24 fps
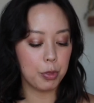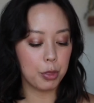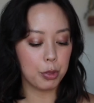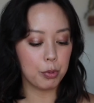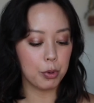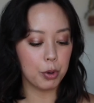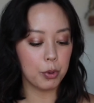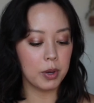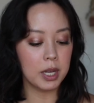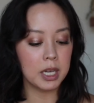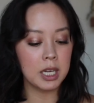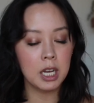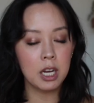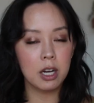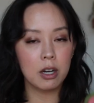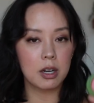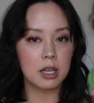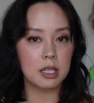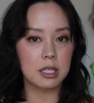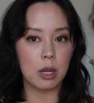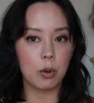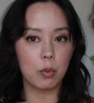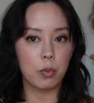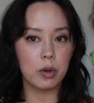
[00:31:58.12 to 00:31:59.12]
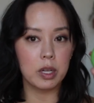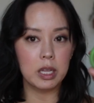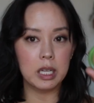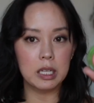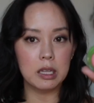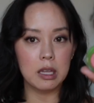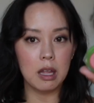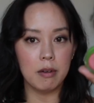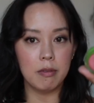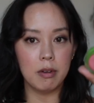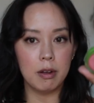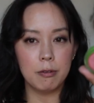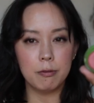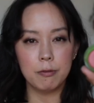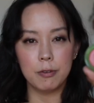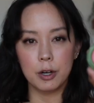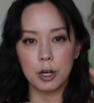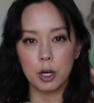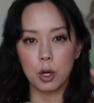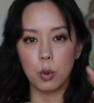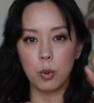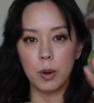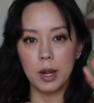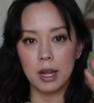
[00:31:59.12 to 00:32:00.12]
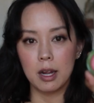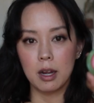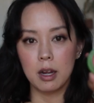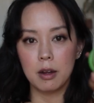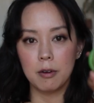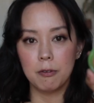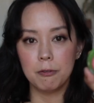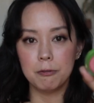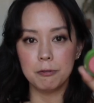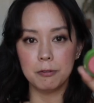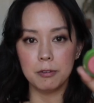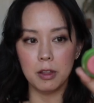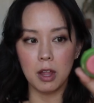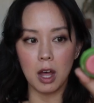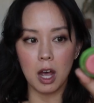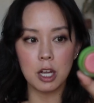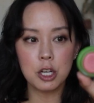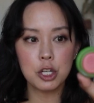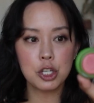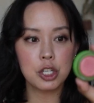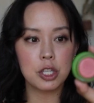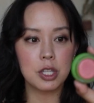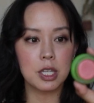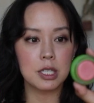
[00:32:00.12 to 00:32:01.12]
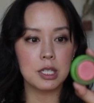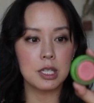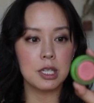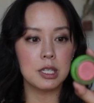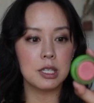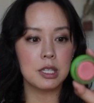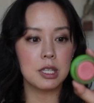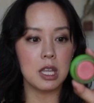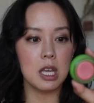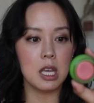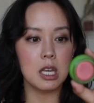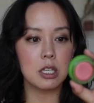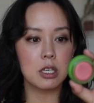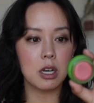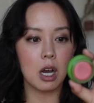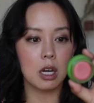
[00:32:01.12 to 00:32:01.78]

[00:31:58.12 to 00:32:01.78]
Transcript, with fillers: threw in here because I really love it for a quick flush. This is the